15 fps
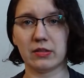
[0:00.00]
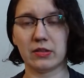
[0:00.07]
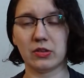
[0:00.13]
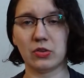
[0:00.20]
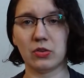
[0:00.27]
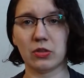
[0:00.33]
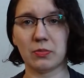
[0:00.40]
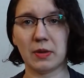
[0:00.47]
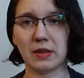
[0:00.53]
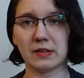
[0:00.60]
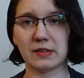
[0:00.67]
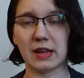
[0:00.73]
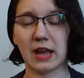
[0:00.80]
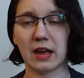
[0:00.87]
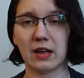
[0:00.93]
the
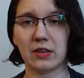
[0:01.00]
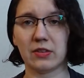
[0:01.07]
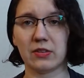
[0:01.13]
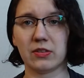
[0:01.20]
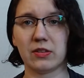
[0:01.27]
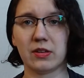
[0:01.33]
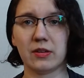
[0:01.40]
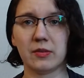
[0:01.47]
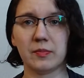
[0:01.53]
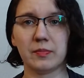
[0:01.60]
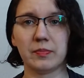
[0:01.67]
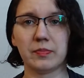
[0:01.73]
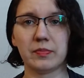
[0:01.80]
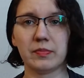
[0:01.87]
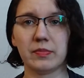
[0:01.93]
toothpaste has,
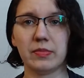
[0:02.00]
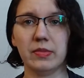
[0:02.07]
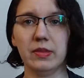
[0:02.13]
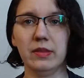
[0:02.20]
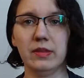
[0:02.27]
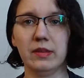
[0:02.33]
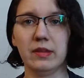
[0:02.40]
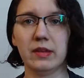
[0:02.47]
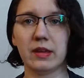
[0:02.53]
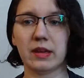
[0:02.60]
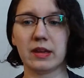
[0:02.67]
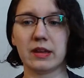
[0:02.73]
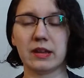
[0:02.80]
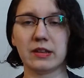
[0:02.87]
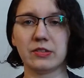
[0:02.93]

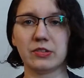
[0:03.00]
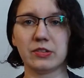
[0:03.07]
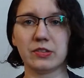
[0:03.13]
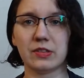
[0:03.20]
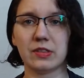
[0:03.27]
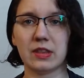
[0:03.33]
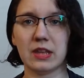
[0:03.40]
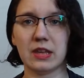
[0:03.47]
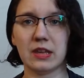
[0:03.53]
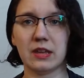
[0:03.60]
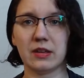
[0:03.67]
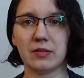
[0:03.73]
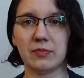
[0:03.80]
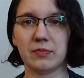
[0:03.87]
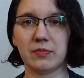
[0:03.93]
and it's just
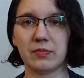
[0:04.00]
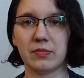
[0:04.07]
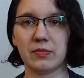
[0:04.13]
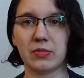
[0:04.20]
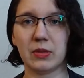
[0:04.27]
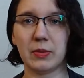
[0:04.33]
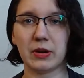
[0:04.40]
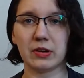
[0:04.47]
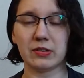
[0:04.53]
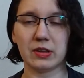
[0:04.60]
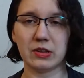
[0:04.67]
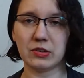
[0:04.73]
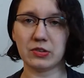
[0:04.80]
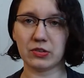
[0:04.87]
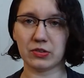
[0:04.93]
the bare
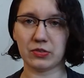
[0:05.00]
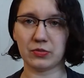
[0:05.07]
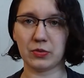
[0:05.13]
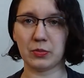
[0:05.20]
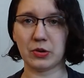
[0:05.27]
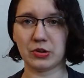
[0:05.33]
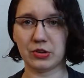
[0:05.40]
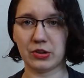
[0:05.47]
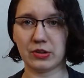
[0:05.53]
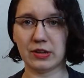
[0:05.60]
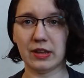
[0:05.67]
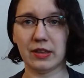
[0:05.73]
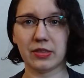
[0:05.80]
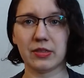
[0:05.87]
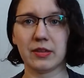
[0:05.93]
essentials for brushing your
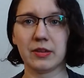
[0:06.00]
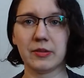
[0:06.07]
teeth.